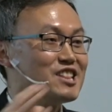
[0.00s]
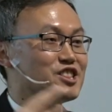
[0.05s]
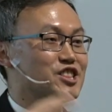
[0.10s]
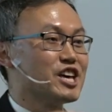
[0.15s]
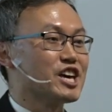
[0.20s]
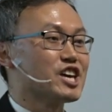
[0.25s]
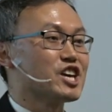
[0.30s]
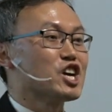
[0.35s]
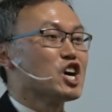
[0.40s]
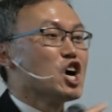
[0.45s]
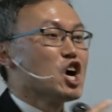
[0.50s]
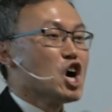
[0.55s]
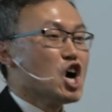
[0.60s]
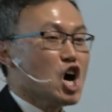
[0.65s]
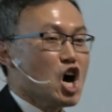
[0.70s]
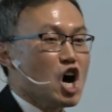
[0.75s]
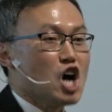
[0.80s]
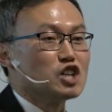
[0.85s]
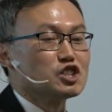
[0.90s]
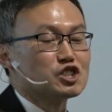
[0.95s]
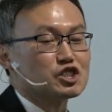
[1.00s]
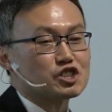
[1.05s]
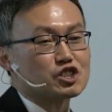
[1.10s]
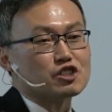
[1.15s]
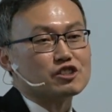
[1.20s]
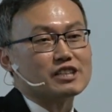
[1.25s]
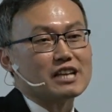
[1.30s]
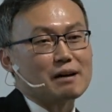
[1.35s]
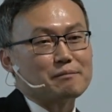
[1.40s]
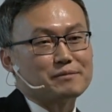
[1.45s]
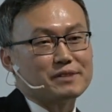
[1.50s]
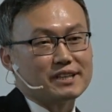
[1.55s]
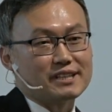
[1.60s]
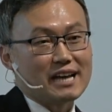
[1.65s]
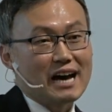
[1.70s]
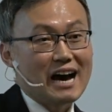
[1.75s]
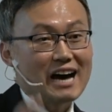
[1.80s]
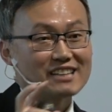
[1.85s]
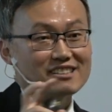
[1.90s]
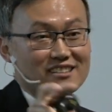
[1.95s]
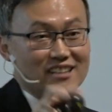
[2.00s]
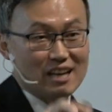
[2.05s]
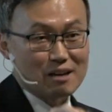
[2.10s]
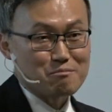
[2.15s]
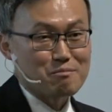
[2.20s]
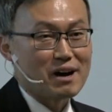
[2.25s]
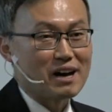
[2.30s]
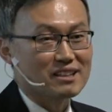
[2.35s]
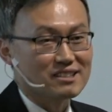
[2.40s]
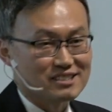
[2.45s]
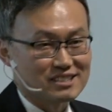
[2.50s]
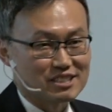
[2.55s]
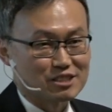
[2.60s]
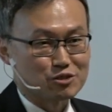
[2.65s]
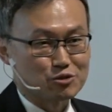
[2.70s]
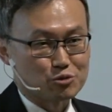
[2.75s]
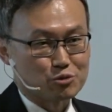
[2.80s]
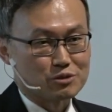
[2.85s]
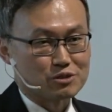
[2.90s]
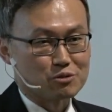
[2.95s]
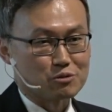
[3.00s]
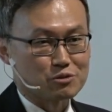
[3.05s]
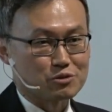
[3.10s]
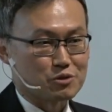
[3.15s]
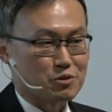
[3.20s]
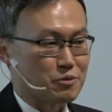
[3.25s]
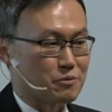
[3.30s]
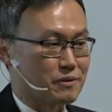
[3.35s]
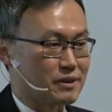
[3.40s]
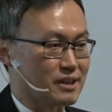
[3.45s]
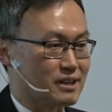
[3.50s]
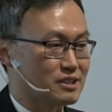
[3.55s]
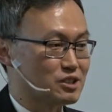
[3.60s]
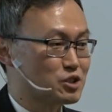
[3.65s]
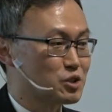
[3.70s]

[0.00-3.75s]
they just adopted hardline policies throughout North Korea.